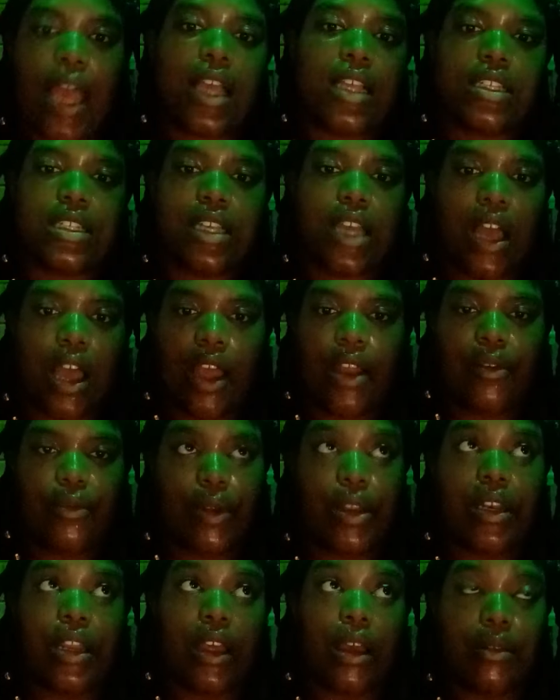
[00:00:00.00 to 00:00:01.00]
ask God,
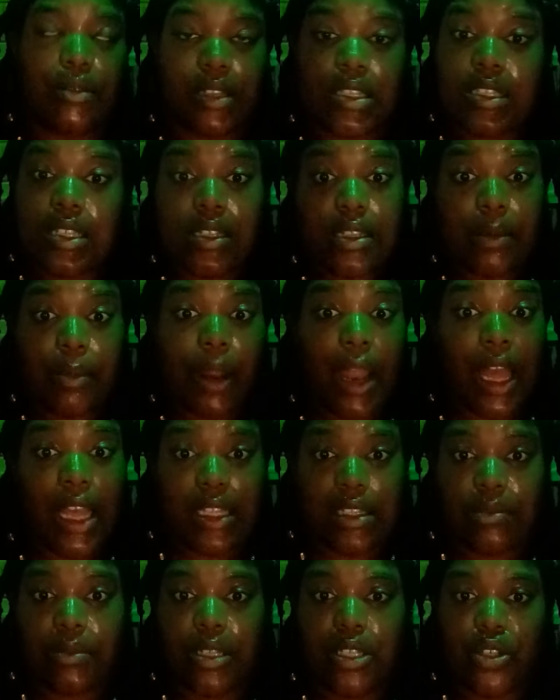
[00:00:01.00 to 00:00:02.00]
and um, this is
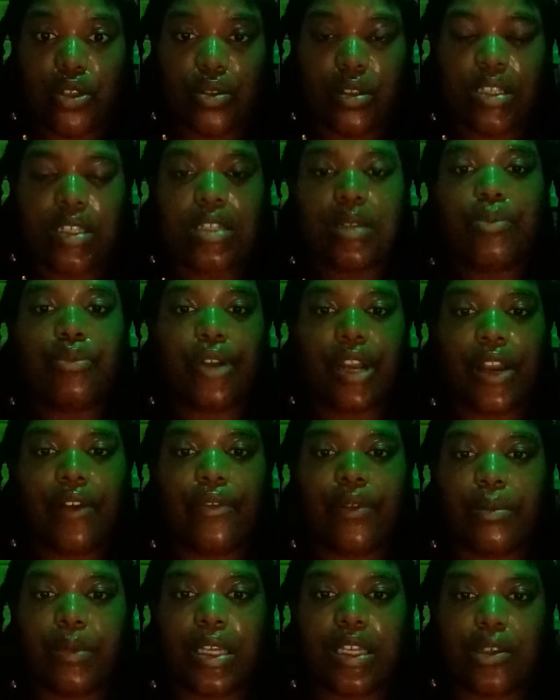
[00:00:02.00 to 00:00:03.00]
applying to me too. This is a prayer
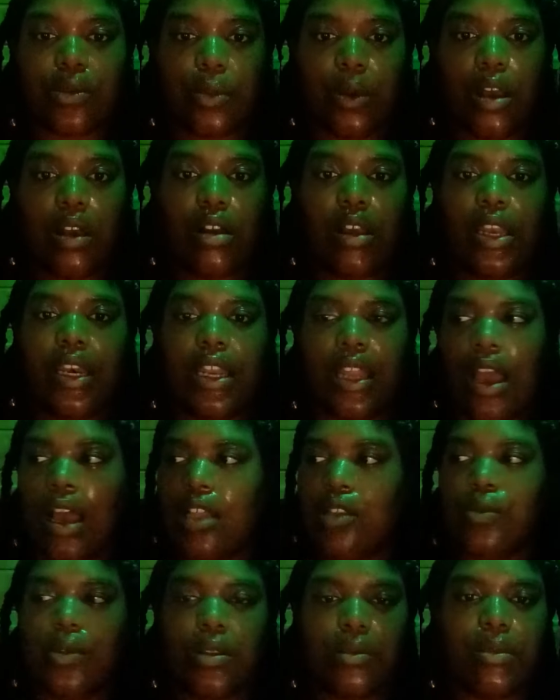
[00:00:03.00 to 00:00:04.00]
for me as well, and
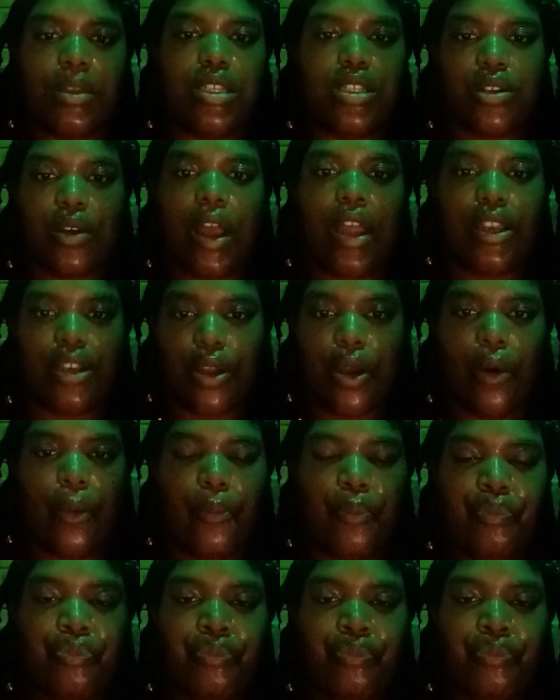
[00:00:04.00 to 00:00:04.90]
God's with me, so I know.